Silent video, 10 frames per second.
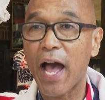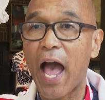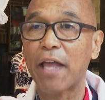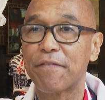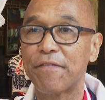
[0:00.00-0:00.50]

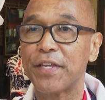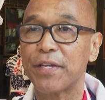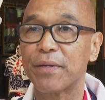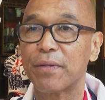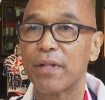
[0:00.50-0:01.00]
I
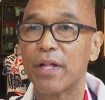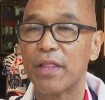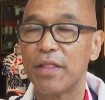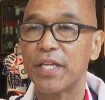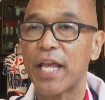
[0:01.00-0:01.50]
feel
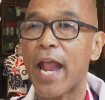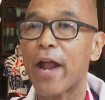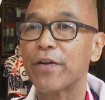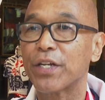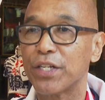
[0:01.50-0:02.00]
the
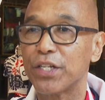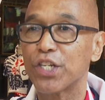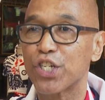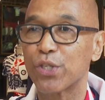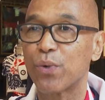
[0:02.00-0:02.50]
air
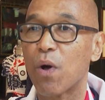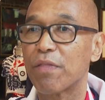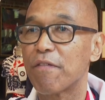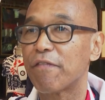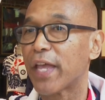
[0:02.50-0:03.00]
conditioner or
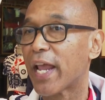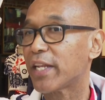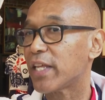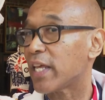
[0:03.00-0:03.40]
the fan